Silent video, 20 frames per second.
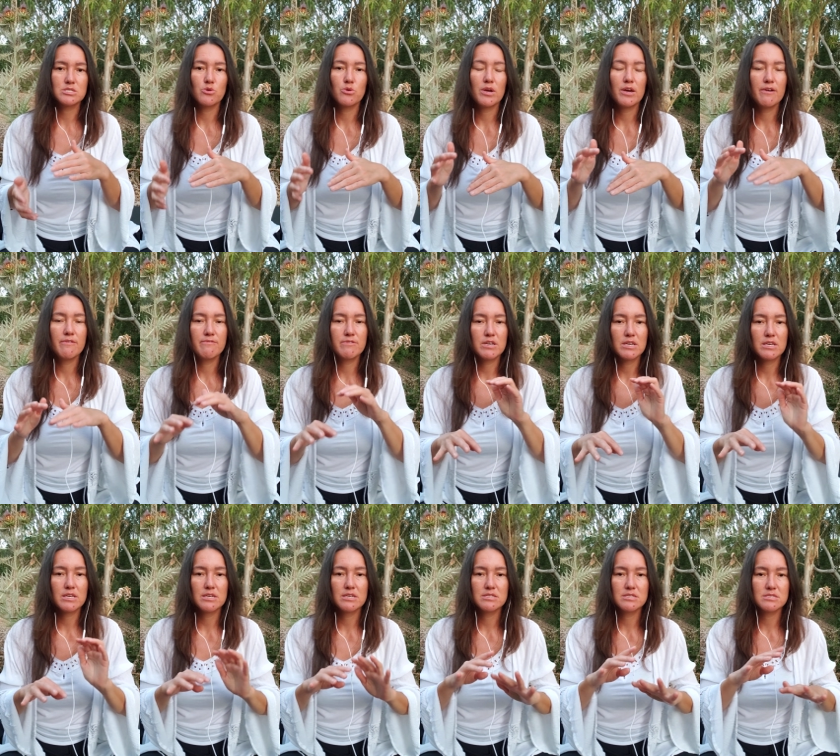So every
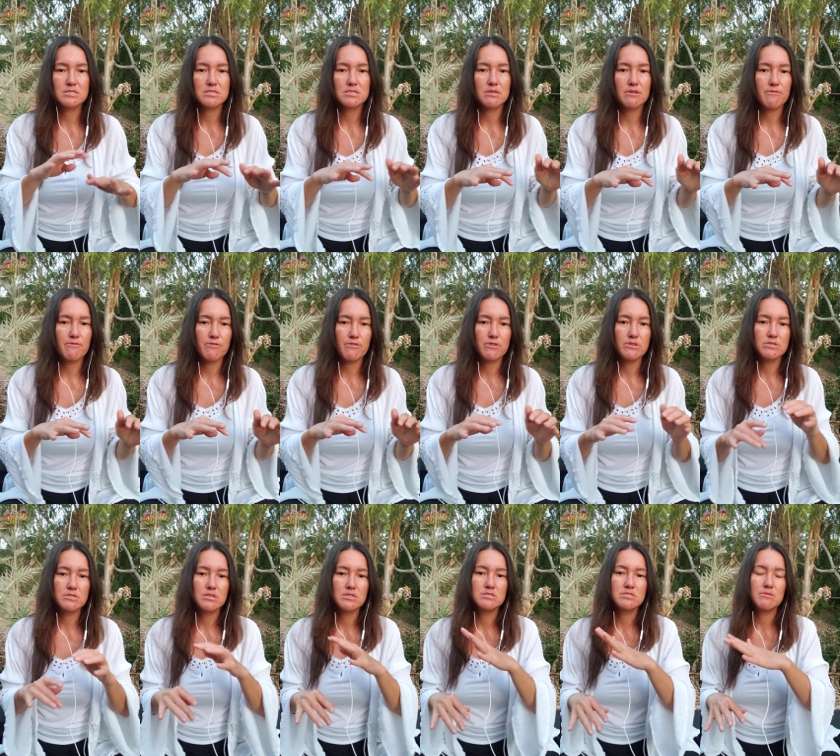kid is
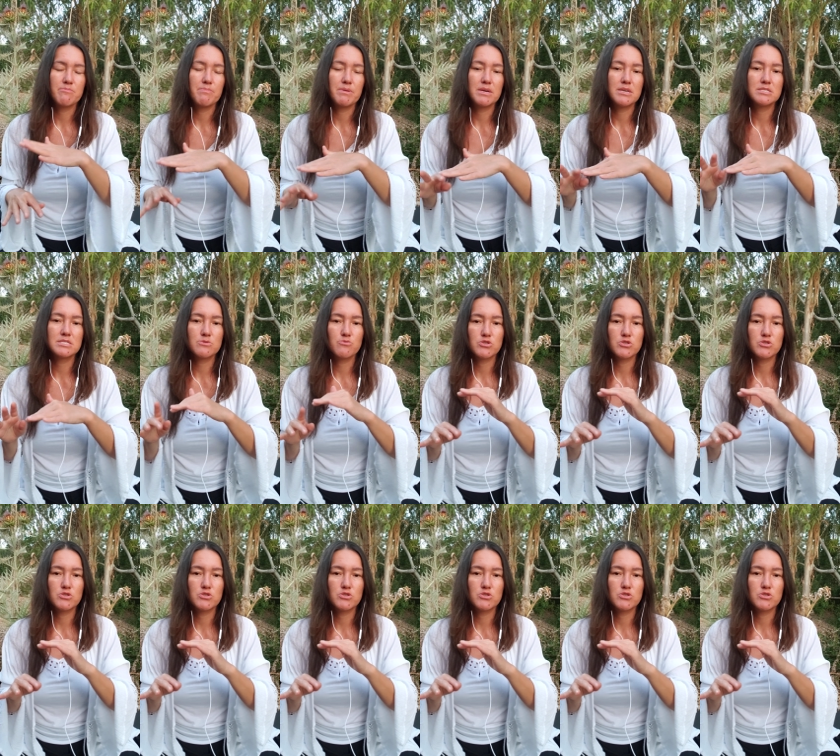different and depends